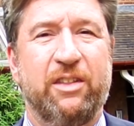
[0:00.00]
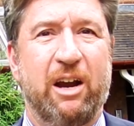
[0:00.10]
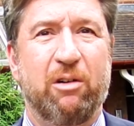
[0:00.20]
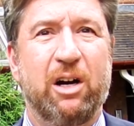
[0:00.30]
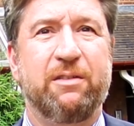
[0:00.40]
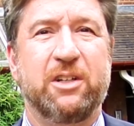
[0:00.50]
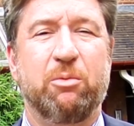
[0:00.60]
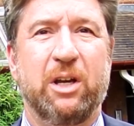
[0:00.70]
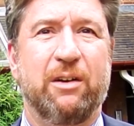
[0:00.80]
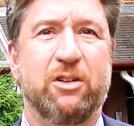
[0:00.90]
Thereafter,
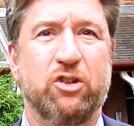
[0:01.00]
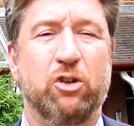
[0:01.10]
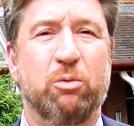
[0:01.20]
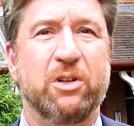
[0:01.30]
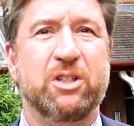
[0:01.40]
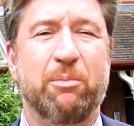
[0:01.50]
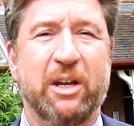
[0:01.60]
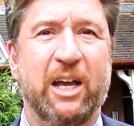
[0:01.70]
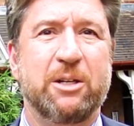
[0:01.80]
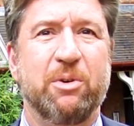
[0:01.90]
we have to ensure once
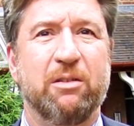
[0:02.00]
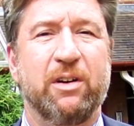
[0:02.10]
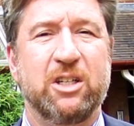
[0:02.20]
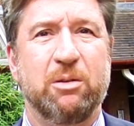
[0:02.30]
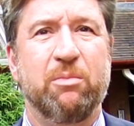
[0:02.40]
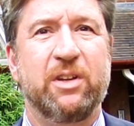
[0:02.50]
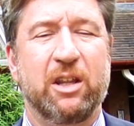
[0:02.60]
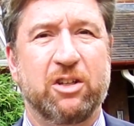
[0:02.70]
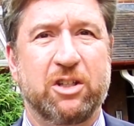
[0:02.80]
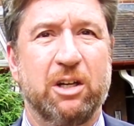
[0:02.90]
somebody has been a victim
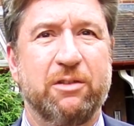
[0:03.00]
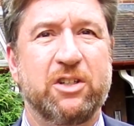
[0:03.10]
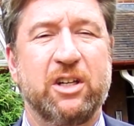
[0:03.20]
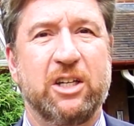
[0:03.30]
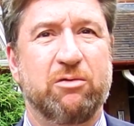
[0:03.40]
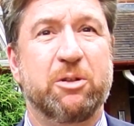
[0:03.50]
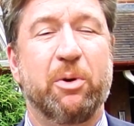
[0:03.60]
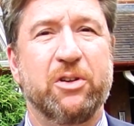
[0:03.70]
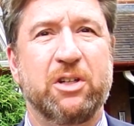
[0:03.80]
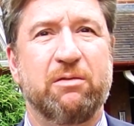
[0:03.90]
that the service is
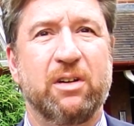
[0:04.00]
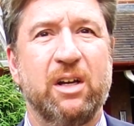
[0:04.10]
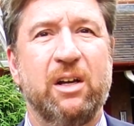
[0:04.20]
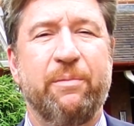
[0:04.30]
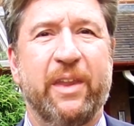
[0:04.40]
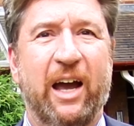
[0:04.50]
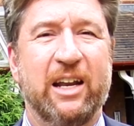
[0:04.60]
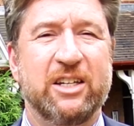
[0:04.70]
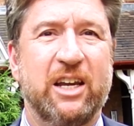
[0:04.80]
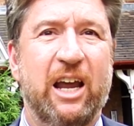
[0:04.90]
responsive.
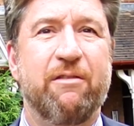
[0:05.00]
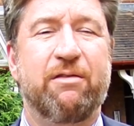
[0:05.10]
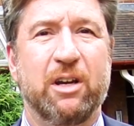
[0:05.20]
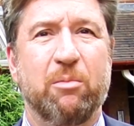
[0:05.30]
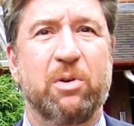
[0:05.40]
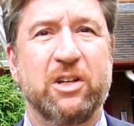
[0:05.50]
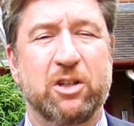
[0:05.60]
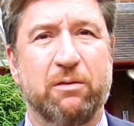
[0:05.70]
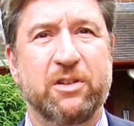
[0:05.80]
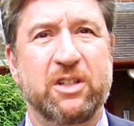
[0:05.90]
And it's every
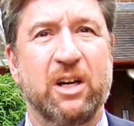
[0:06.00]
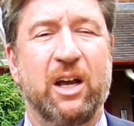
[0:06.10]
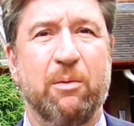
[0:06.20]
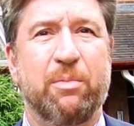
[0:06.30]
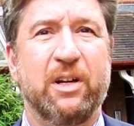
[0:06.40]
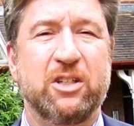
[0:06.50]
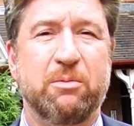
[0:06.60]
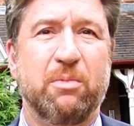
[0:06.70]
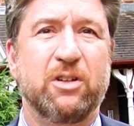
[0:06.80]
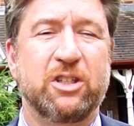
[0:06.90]
police officer and
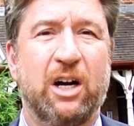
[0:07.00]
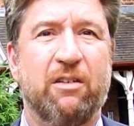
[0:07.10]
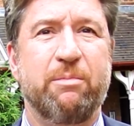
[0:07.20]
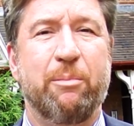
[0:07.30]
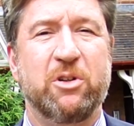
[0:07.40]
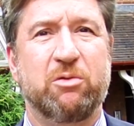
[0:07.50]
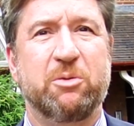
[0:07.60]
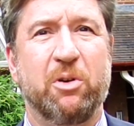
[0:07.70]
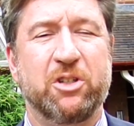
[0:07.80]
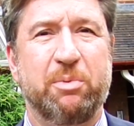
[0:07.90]
police staff member's
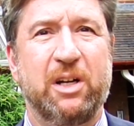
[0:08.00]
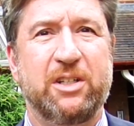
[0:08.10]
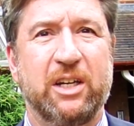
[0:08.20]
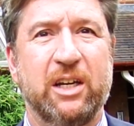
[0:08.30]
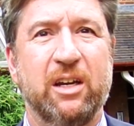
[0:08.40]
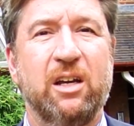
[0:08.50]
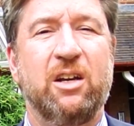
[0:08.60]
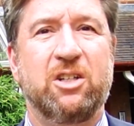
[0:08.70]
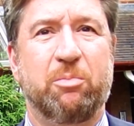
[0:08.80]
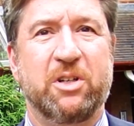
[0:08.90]
responsibility
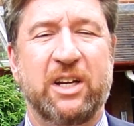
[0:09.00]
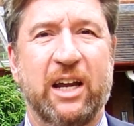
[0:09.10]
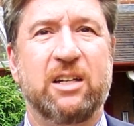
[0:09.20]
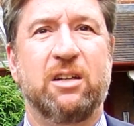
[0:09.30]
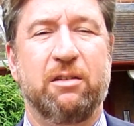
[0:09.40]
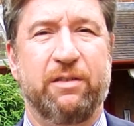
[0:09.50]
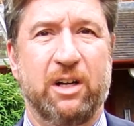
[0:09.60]
to protect the